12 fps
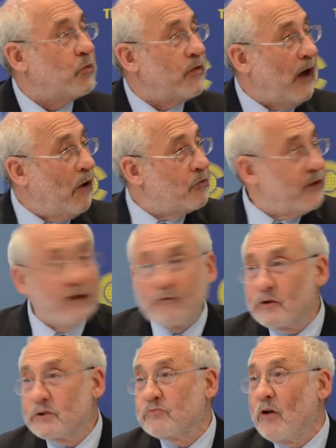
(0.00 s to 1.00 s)
without the
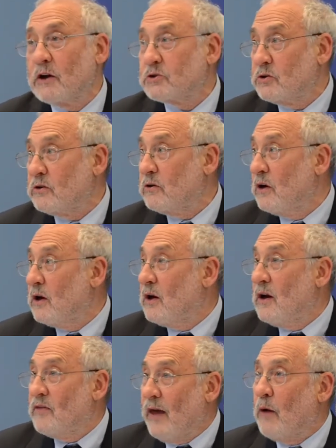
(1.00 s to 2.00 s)
infrastructure
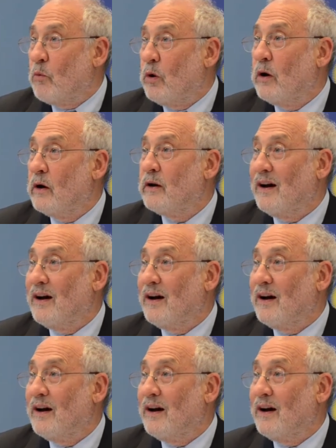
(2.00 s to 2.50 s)
that would